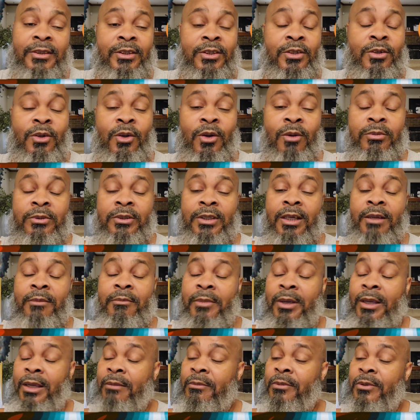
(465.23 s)
you know what I'm saying?
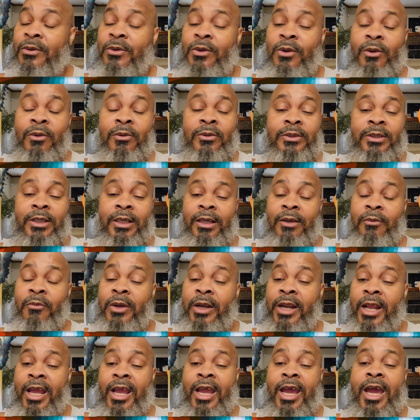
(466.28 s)
Maybe, you know what I'm saying?
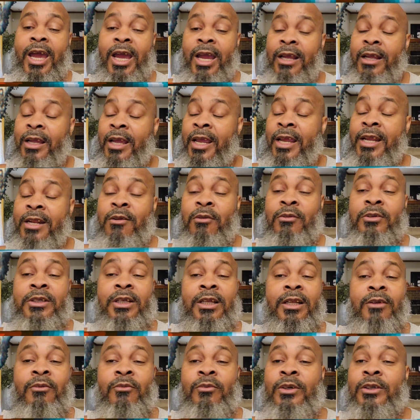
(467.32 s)
Where they at, ain't no
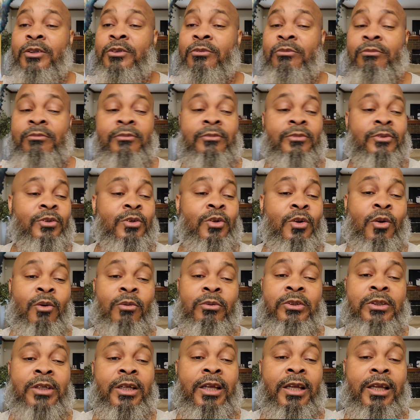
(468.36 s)
telling what's, you know what
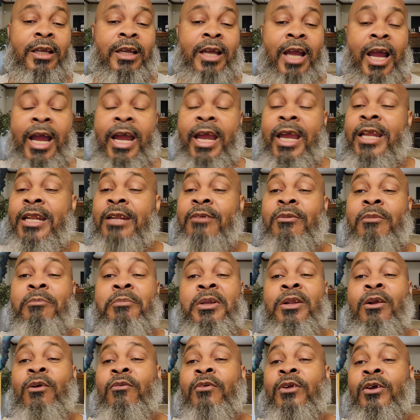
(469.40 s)
I'm saying? I ain't never
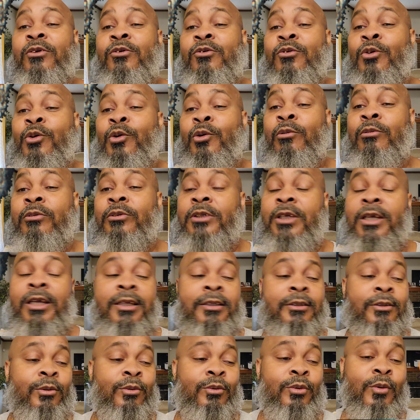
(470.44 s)
been over there, you know what I'm
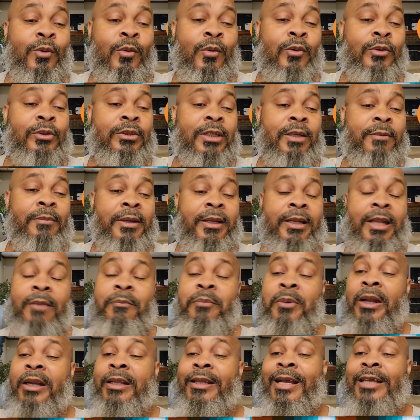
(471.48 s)
saying? So, you know what I'm saying, man? They
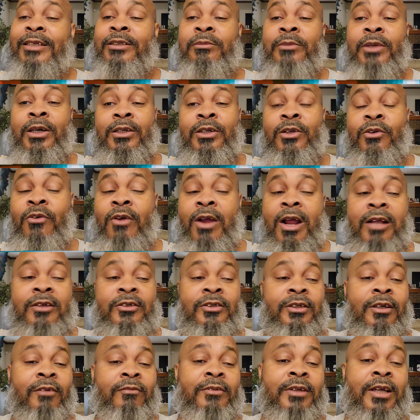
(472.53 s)
probably got some underground
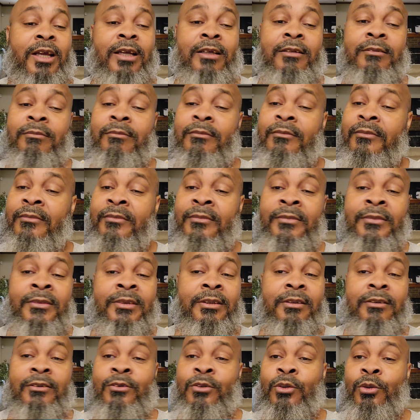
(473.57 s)
stuff that,
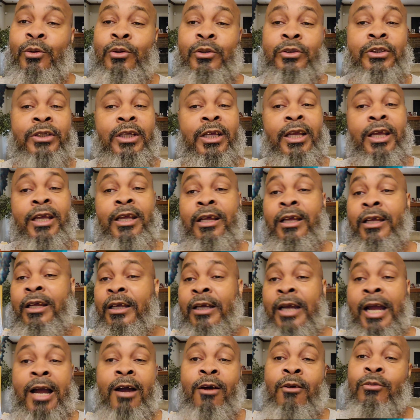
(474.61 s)
you know what I'm
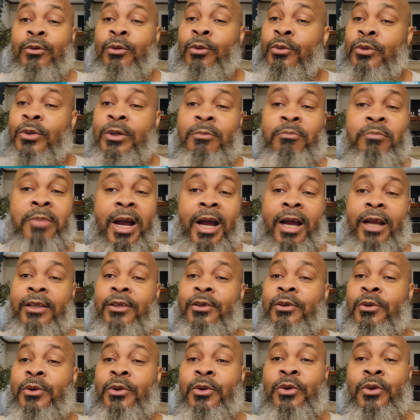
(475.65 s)
saying? I don't know nothing about
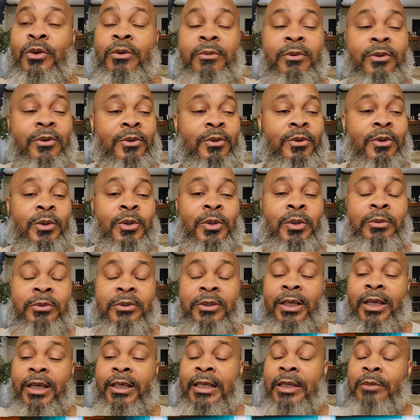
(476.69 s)
you. Hear me? You know what I'm
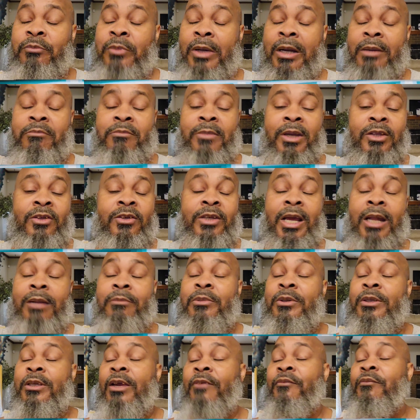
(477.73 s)
saying? That's why, man, you got to
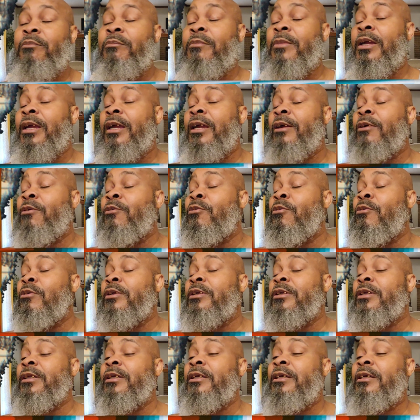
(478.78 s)
be careful, man, going to